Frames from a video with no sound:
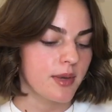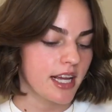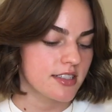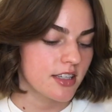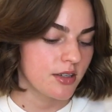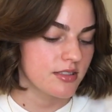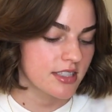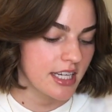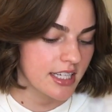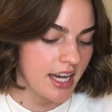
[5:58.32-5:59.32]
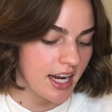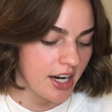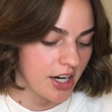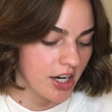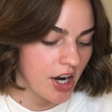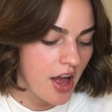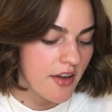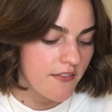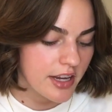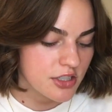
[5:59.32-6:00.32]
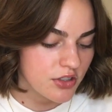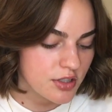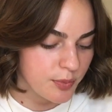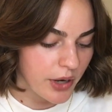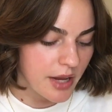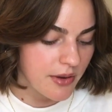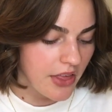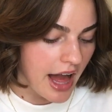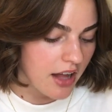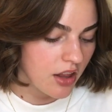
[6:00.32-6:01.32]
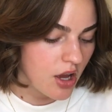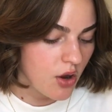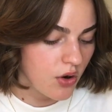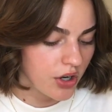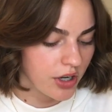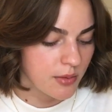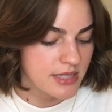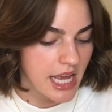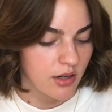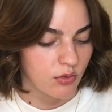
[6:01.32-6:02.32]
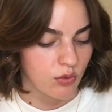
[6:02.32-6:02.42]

Badescu Skincare Facial Spray with Aloe, Herbs, and